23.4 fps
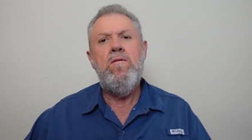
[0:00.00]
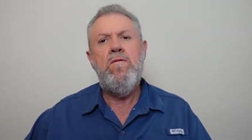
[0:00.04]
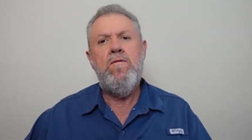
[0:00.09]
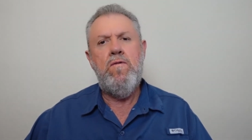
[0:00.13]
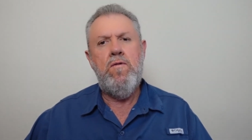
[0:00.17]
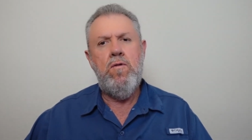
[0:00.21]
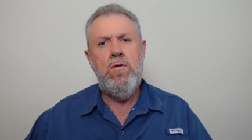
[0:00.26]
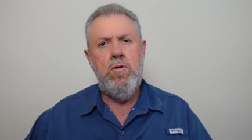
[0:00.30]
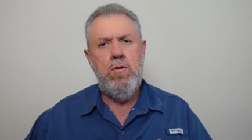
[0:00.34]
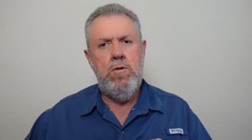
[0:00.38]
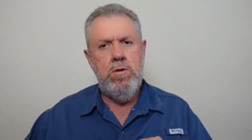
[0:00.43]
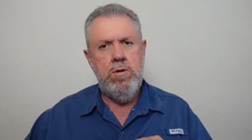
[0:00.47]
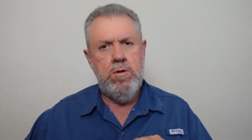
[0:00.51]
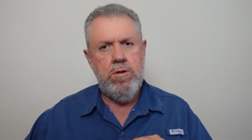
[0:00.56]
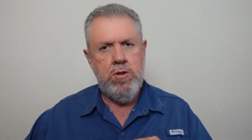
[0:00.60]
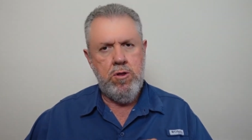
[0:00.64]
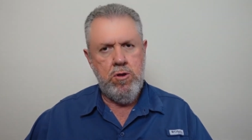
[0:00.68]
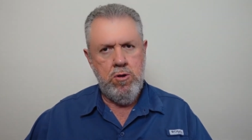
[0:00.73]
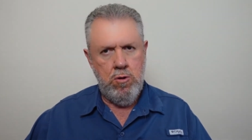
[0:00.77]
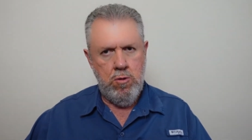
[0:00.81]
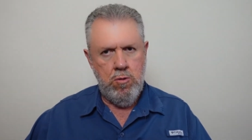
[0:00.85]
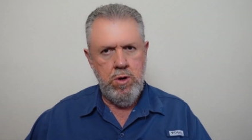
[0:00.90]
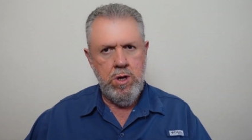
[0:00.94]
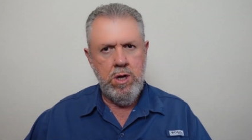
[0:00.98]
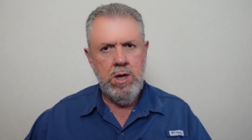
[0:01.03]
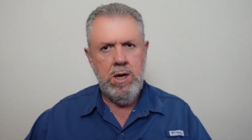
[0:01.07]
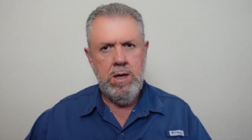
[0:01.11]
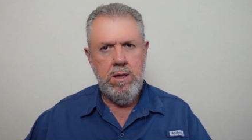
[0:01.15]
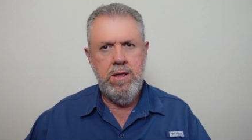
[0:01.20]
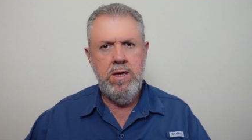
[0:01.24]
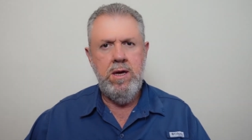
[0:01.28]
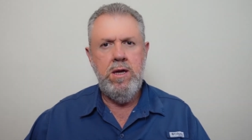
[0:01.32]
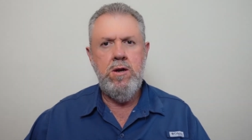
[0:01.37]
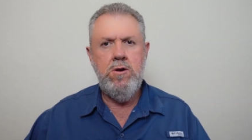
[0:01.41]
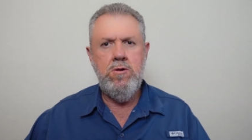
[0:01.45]
for storing
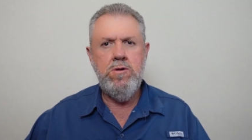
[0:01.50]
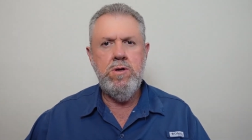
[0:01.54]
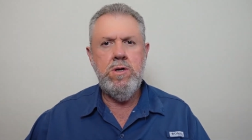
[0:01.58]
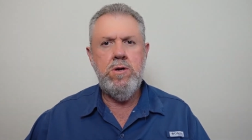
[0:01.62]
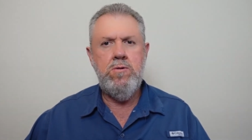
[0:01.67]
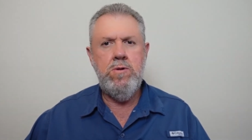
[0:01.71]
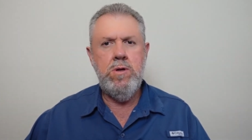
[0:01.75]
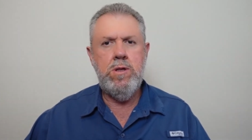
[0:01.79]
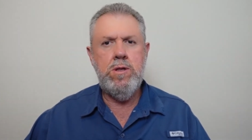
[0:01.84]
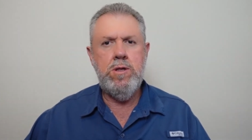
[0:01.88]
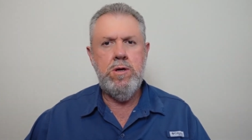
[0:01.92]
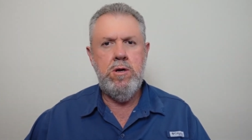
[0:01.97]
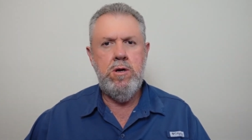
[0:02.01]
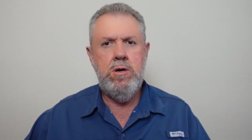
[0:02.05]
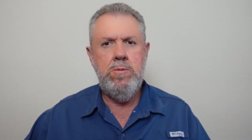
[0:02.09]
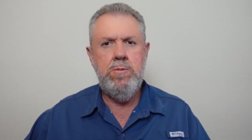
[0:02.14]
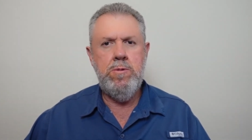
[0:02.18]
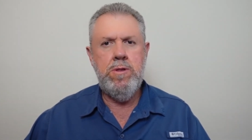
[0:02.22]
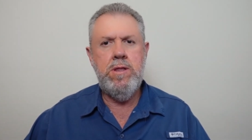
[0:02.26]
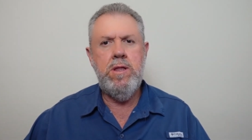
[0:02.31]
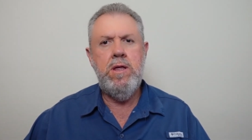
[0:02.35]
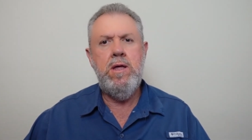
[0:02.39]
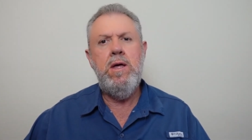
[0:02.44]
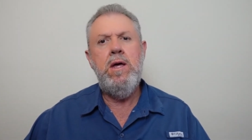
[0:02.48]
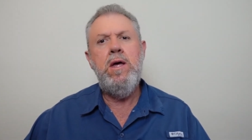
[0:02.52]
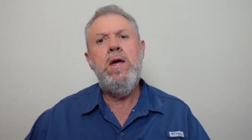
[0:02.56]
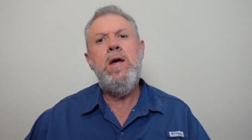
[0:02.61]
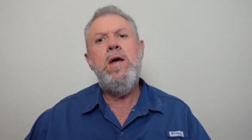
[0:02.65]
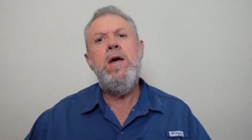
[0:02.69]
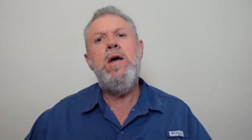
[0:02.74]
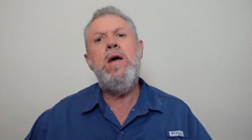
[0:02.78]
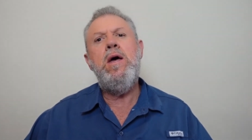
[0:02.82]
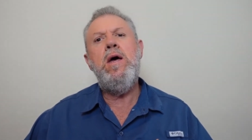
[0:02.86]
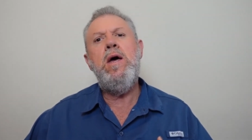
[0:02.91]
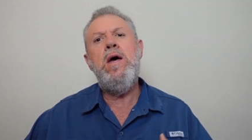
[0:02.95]
as energy reserves
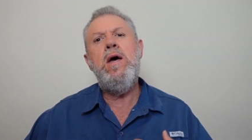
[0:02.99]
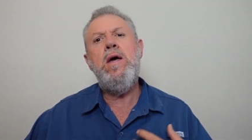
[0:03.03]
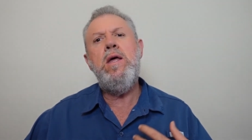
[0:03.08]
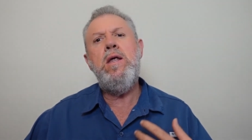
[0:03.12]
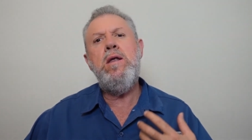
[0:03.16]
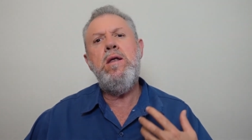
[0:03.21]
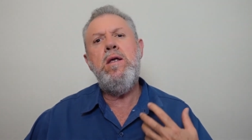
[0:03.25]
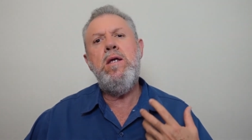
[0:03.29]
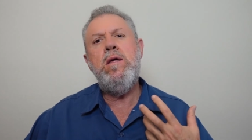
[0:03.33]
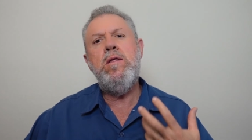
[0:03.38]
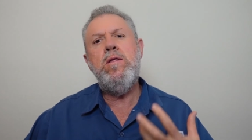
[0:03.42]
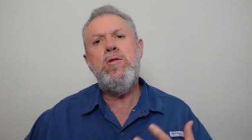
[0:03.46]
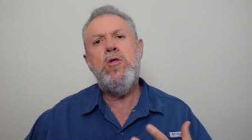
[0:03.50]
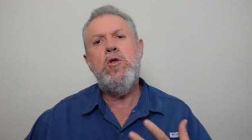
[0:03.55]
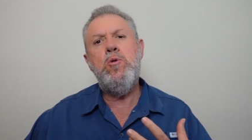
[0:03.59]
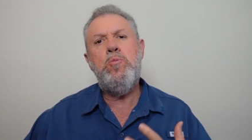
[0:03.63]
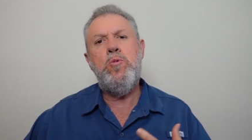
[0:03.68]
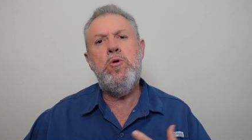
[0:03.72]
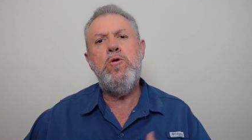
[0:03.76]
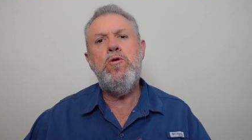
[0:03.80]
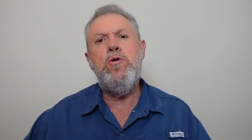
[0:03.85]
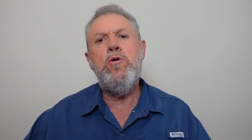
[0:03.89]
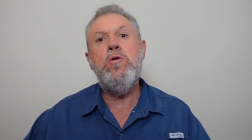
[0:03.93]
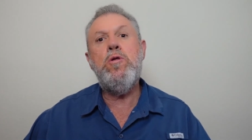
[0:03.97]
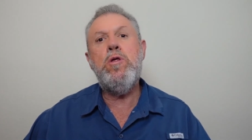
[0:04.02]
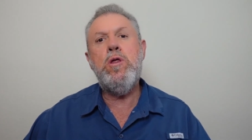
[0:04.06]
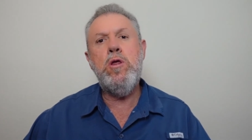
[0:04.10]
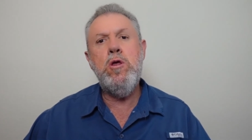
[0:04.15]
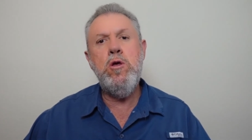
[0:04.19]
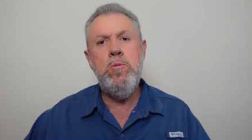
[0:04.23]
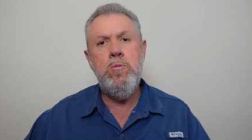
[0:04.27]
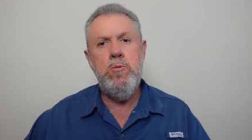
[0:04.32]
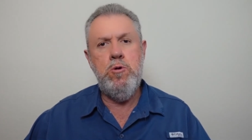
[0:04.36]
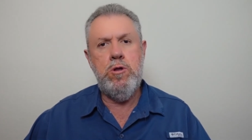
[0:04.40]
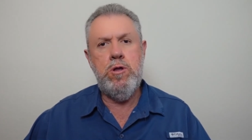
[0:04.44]
and to produce
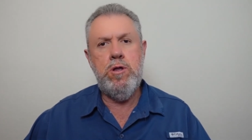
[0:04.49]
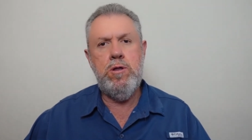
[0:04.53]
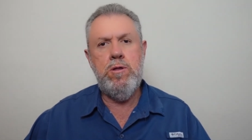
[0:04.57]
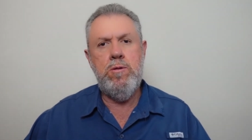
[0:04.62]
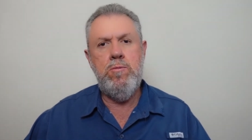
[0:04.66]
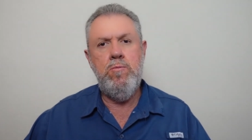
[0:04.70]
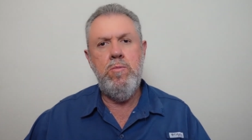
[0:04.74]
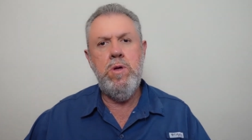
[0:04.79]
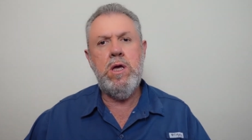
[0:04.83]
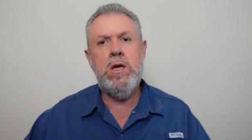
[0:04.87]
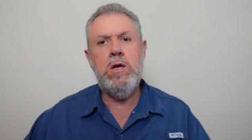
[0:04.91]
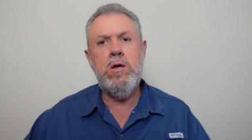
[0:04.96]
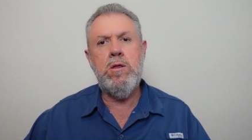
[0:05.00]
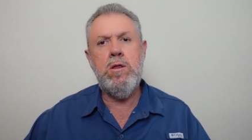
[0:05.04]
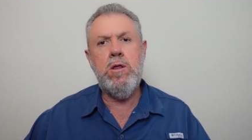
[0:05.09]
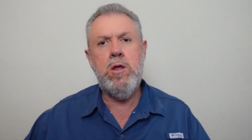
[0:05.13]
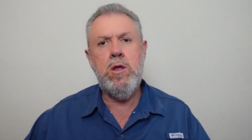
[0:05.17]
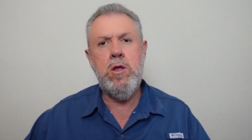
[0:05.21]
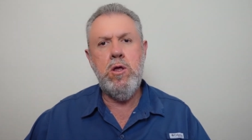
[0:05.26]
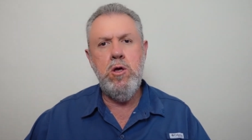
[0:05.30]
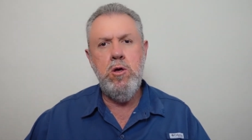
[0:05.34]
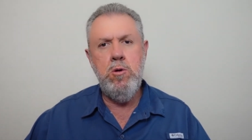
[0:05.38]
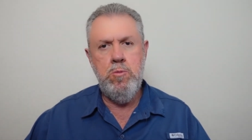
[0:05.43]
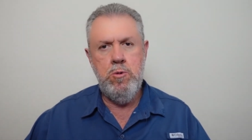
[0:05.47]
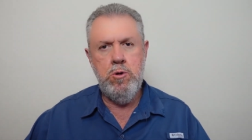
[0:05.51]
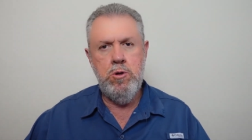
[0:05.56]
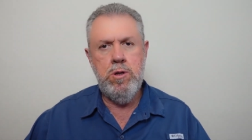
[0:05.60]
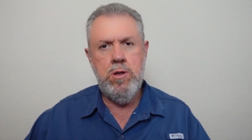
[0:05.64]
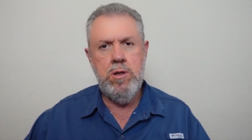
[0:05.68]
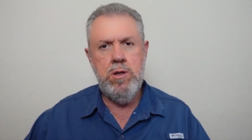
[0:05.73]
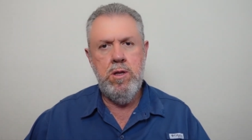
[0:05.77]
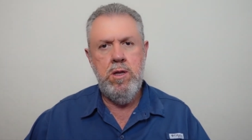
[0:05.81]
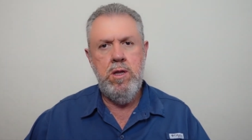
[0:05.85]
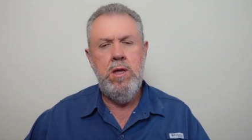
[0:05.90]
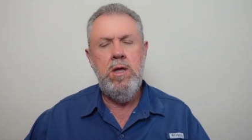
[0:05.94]
humus because humus
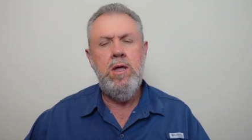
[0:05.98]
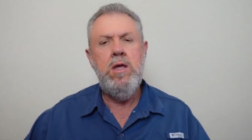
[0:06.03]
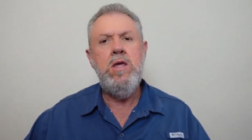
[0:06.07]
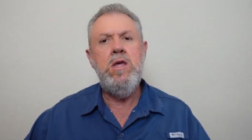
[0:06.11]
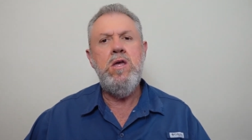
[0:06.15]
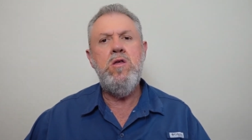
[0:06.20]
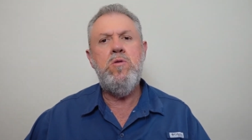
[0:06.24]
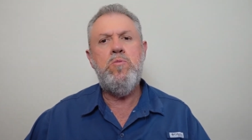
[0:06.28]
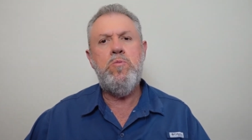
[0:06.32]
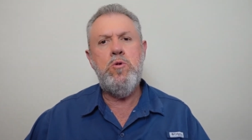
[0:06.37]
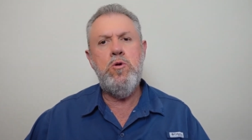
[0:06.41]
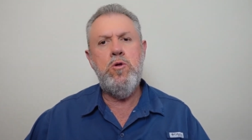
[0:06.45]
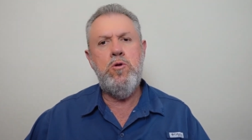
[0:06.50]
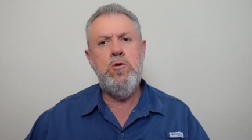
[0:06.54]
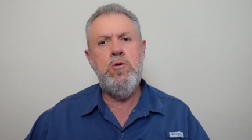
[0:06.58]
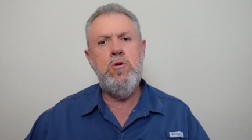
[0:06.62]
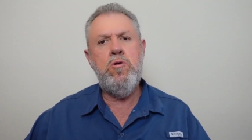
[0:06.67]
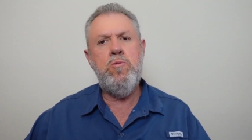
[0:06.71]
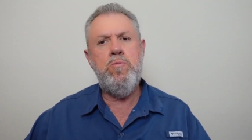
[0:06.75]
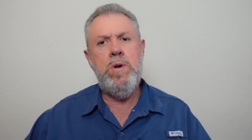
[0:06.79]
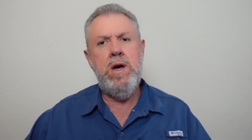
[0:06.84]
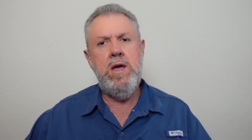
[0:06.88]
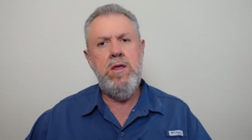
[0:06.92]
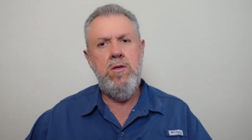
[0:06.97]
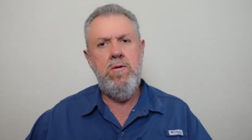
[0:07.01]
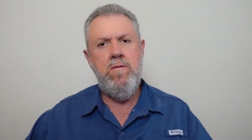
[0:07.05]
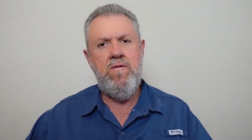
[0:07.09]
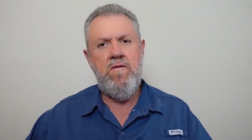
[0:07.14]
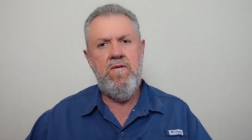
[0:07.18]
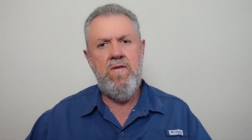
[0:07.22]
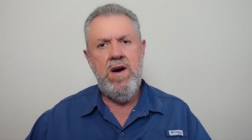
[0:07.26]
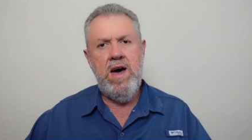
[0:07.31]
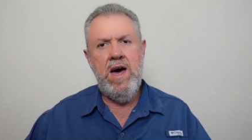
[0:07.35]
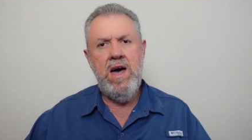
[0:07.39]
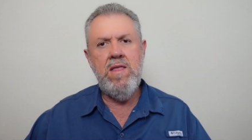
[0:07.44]
is produced by the
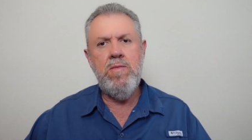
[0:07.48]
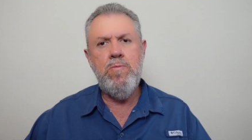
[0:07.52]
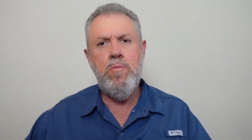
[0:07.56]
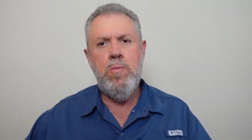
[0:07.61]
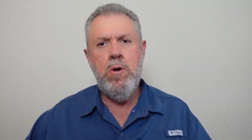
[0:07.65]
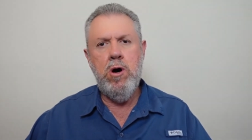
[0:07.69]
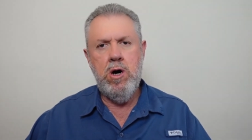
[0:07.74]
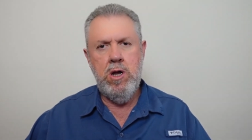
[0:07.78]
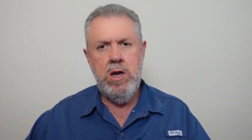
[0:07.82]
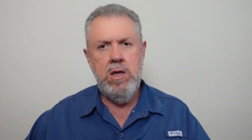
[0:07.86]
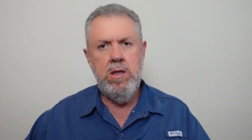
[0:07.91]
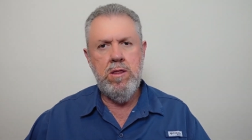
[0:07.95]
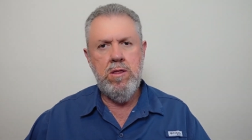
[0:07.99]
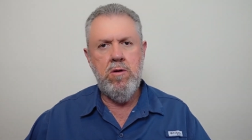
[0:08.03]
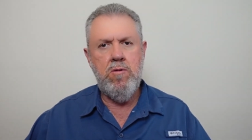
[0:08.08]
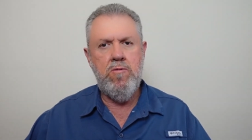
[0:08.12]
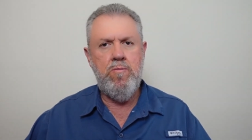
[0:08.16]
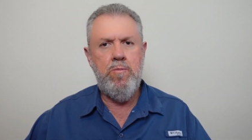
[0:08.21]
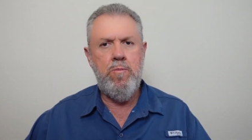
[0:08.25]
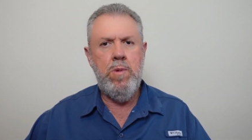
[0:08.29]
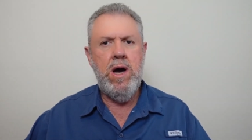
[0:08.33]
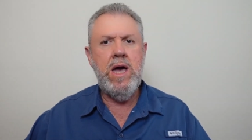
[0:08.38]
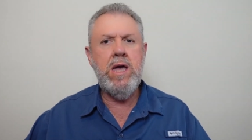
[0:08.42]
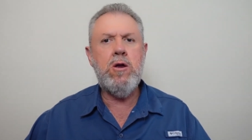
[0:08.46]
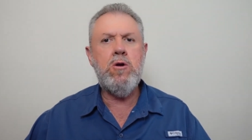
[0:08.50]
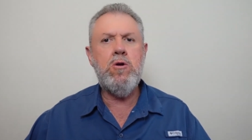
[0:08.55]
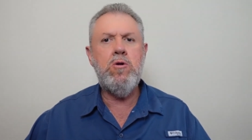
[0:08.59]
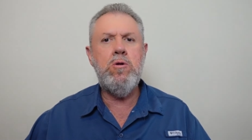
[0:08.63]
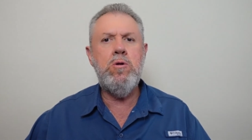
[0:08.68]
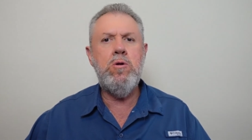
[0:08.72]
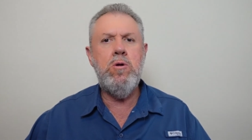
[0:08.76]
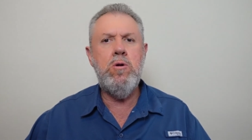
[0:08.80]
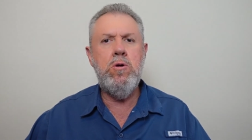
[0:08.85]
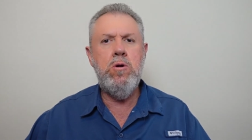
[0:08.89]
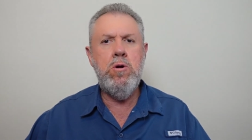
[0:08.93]
fat bodies of
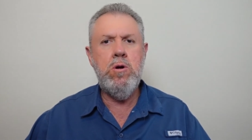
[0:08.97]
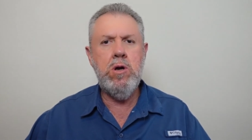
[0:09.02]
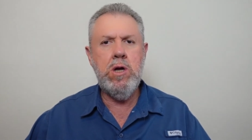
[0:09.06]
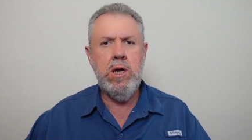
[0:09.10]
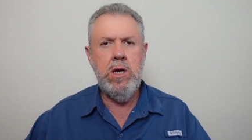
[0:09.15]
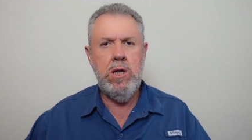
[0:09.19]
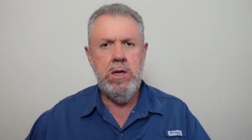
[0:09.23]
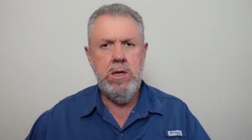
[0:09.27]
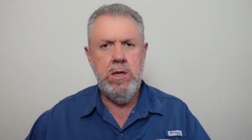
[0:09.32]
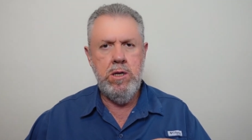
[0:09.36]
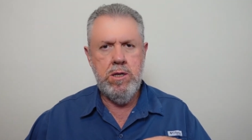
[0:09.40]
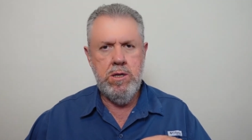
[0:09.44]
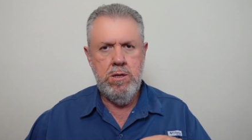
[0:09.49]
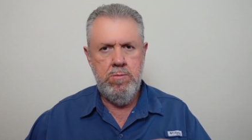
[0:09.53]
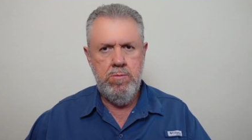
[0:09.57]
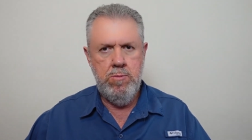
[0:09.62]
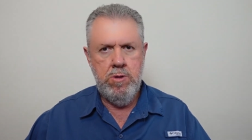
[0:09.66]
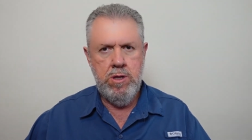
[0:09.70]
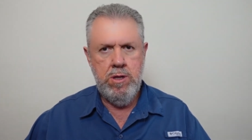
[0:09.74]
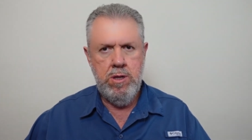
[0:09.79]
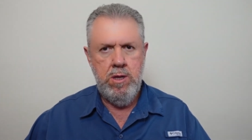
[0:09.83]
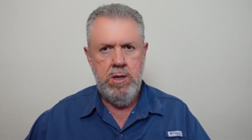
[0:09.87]
microorganisms